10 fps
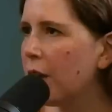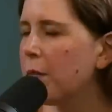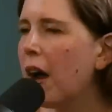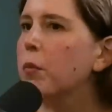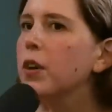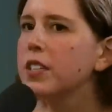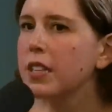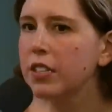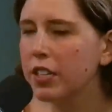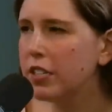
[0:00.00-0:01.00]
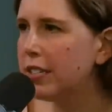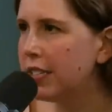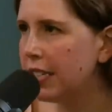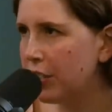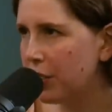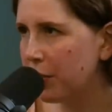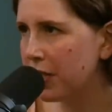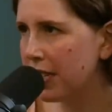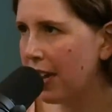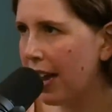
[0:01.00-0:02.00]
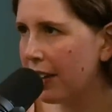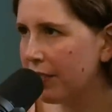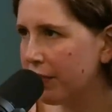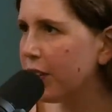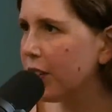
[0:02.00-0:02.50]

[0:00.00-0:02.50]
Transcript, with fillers: Our mom worked at the JCC. She was head of it's